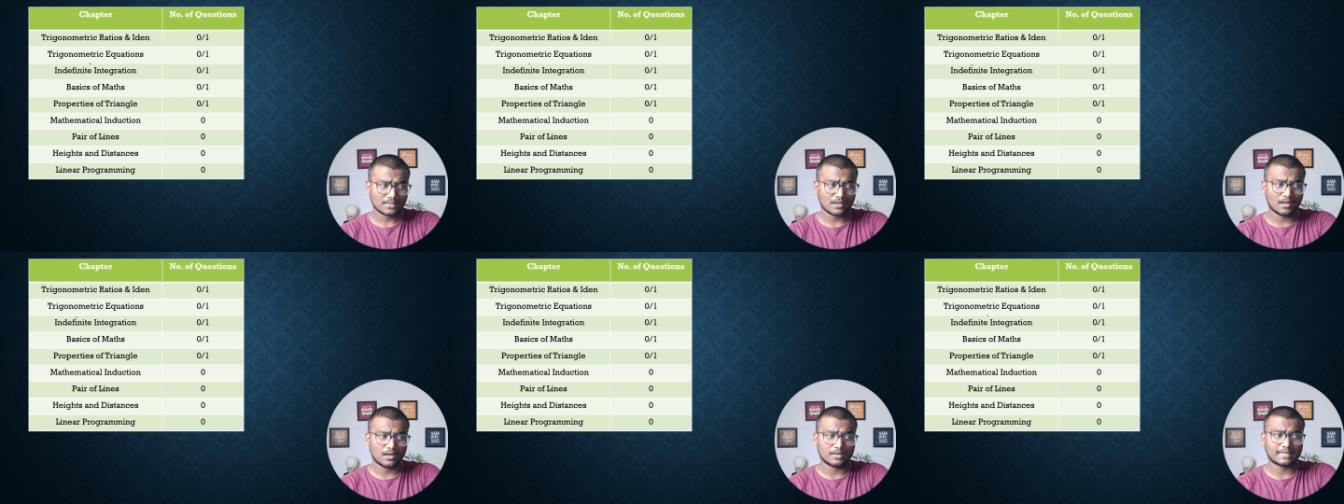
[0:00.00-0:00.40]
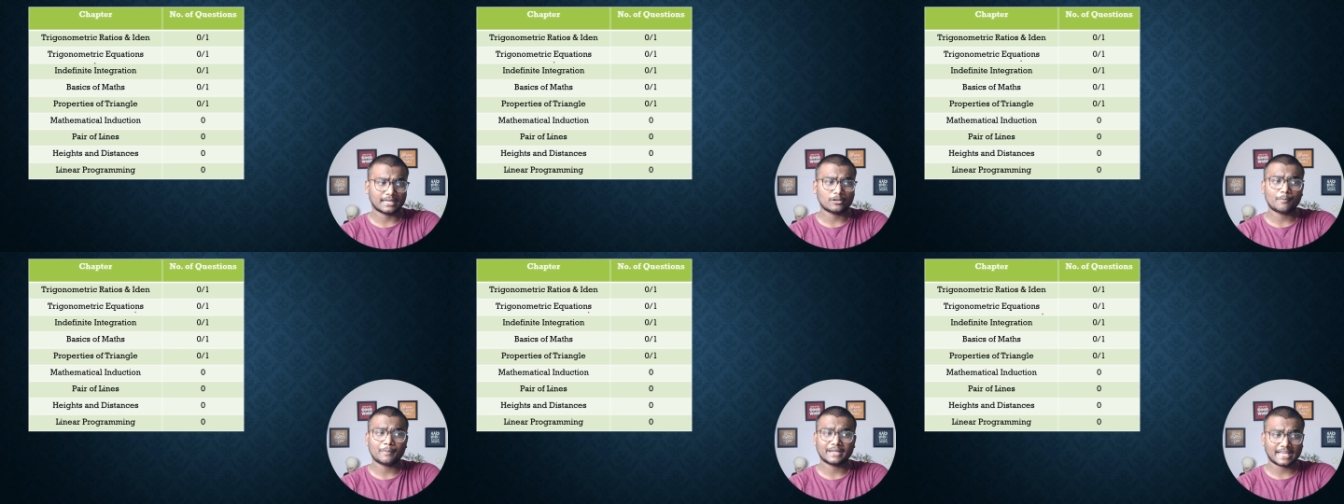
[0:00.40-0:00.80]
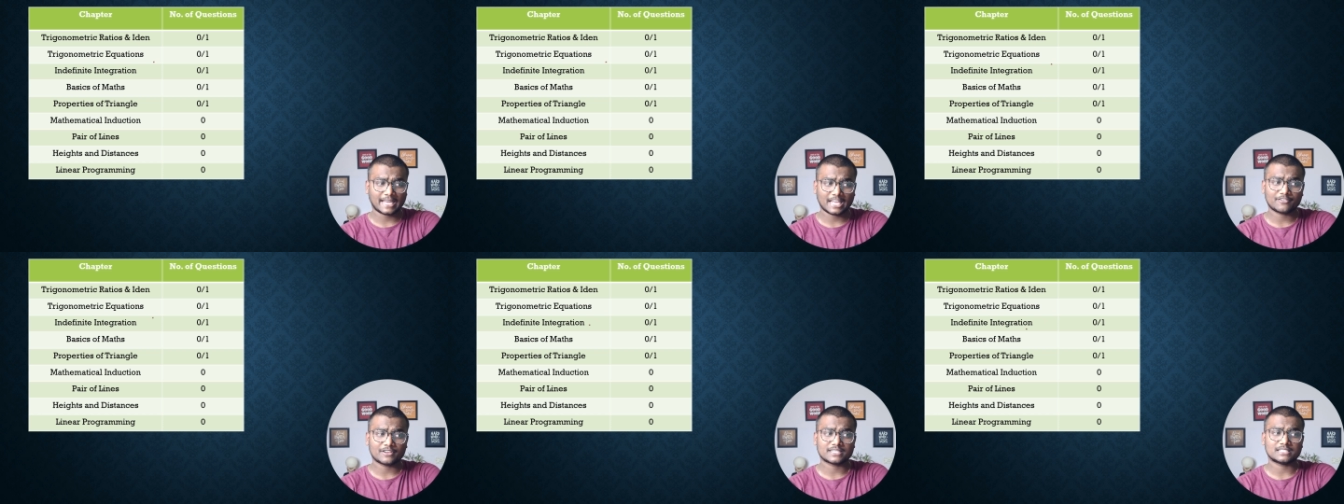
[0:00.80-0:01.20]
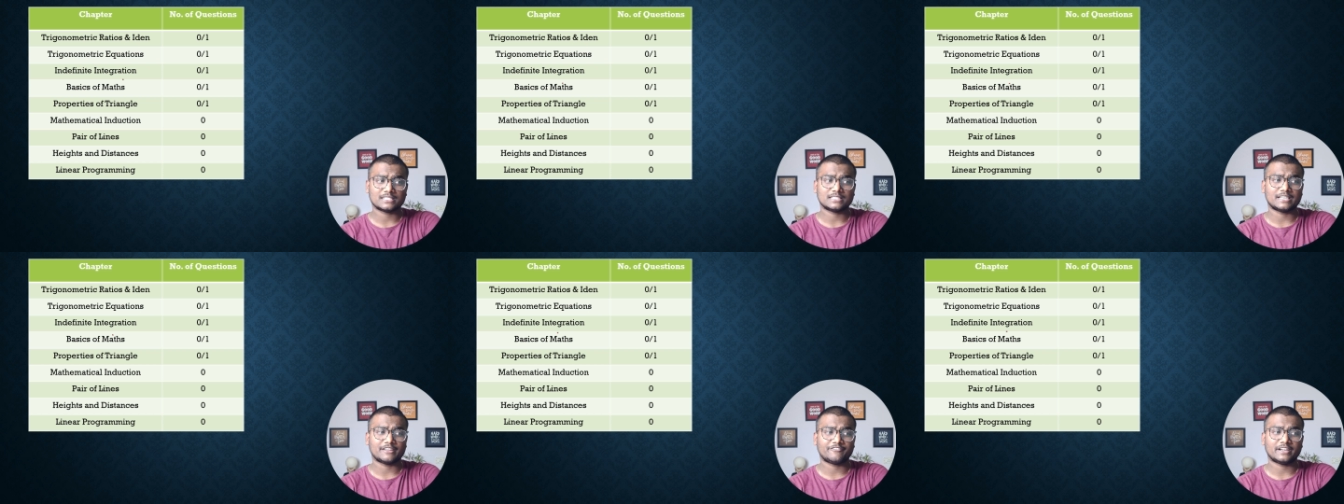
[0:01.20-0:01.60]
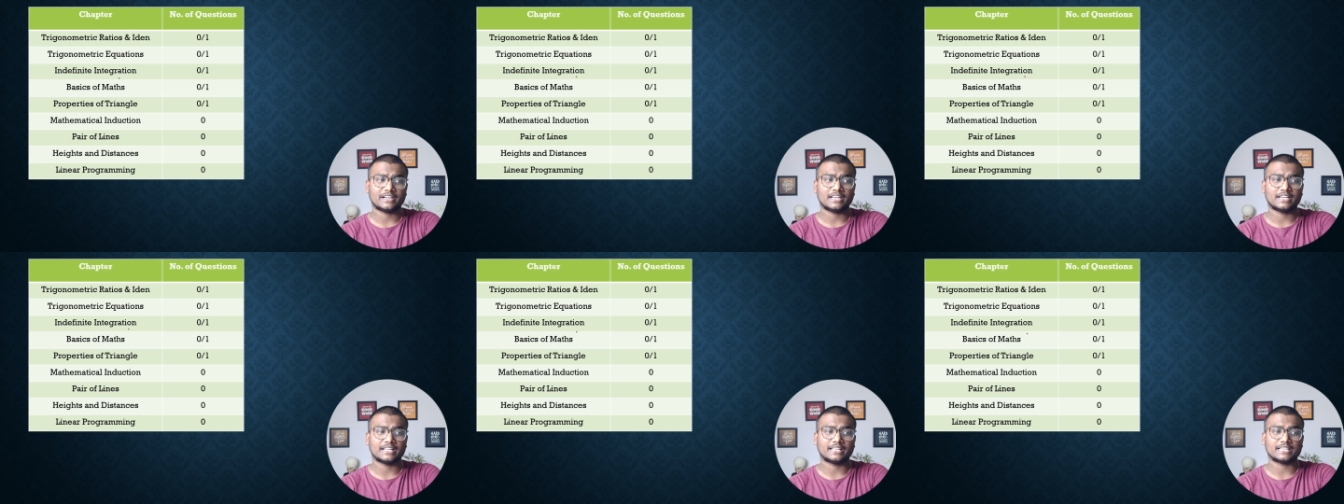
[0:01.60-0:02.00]
trigonometric equations,
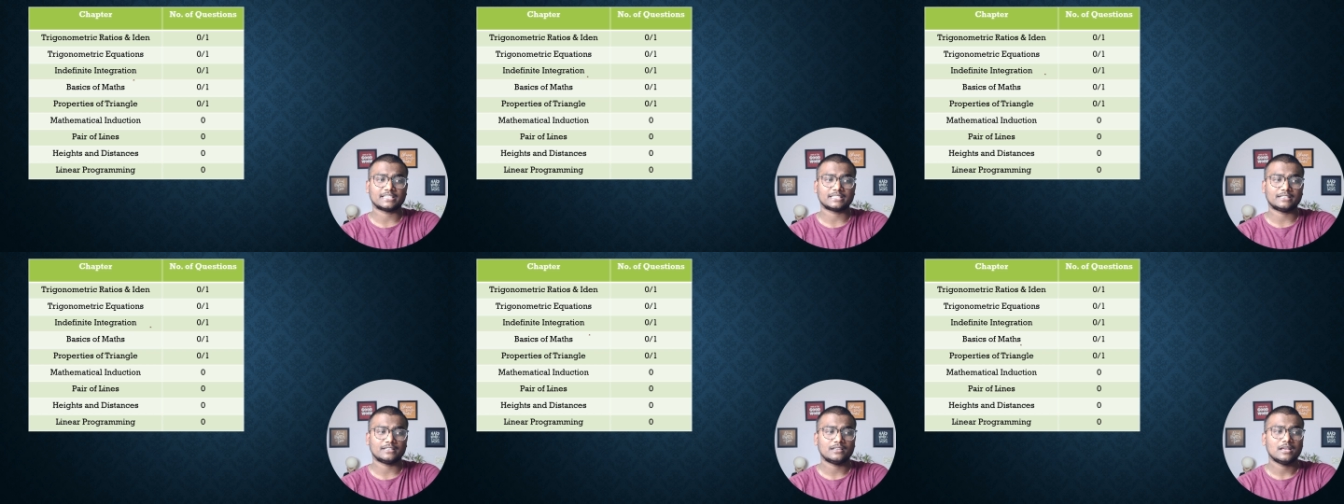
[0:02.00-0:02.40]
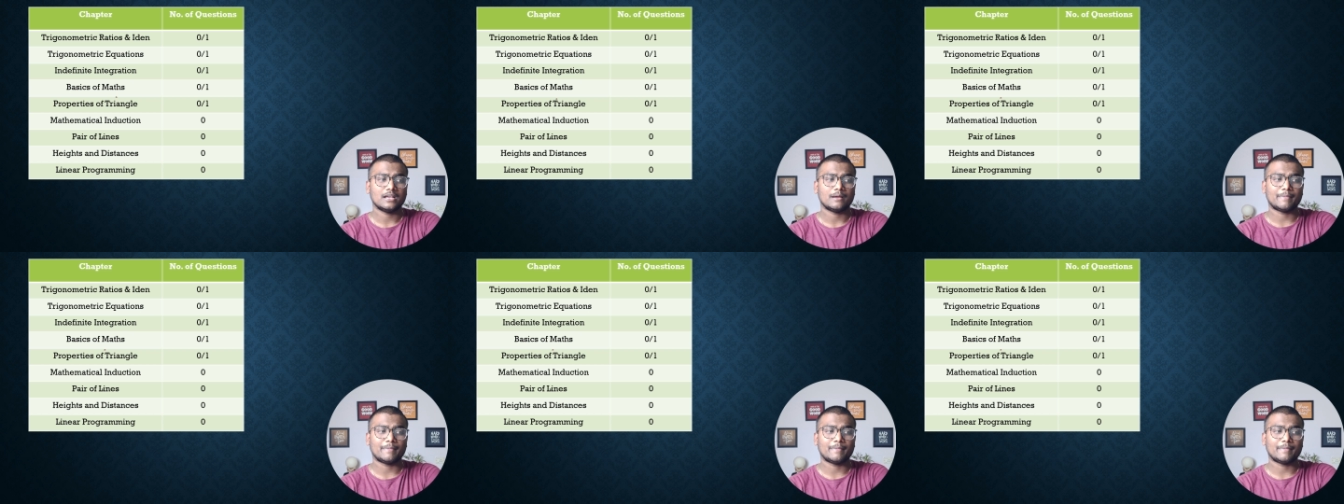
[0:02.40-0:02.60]
definite integration,